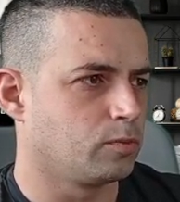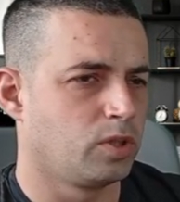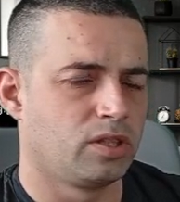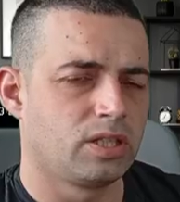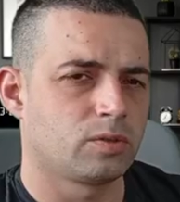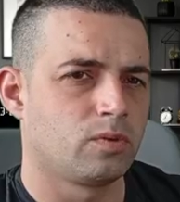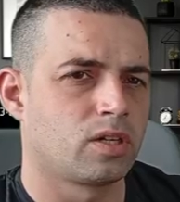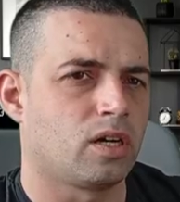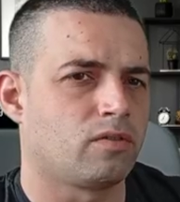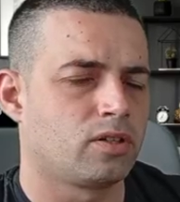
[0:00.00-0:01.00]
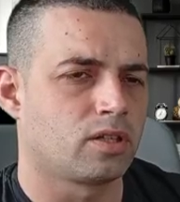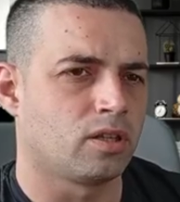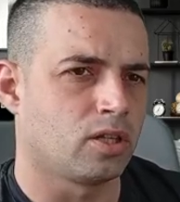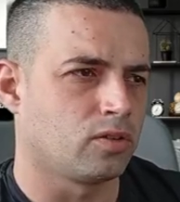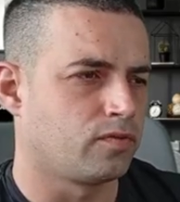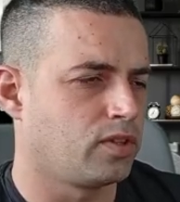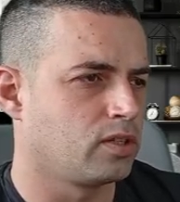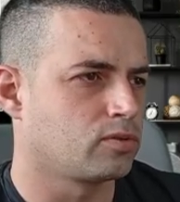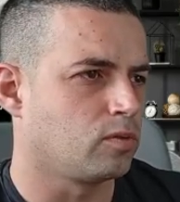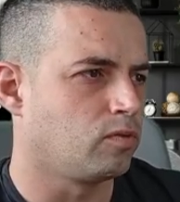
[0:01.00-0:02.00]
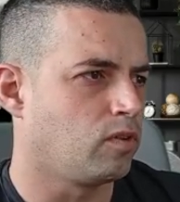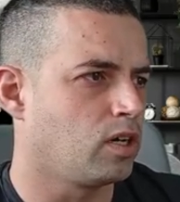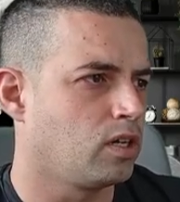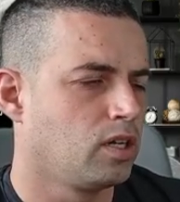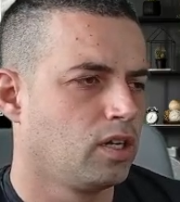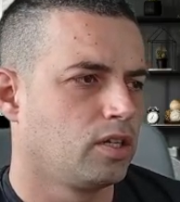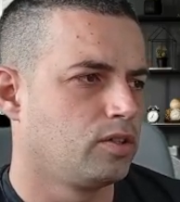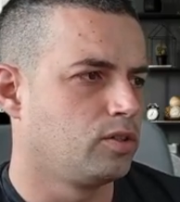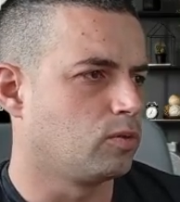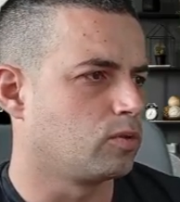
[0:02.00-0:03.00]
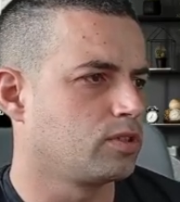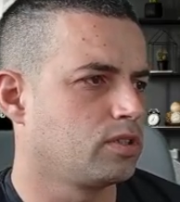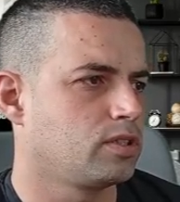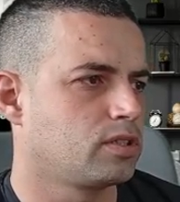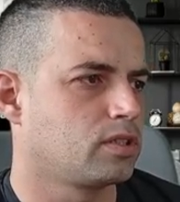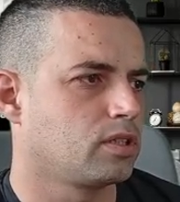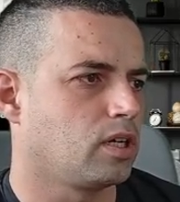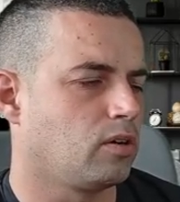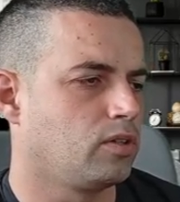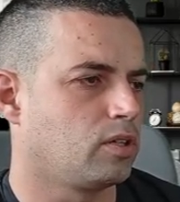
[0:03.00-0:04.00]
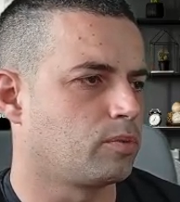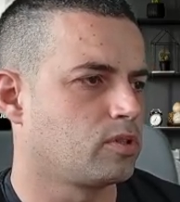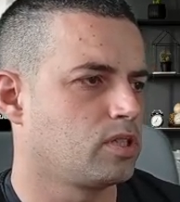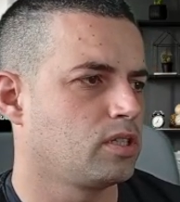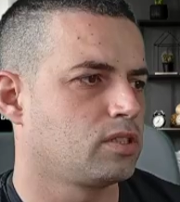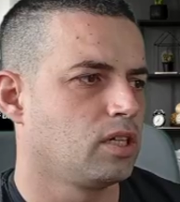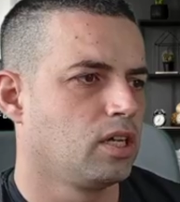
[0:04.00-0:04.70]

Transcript: With this, we covered a lot of things so far: the orders, how they are processed,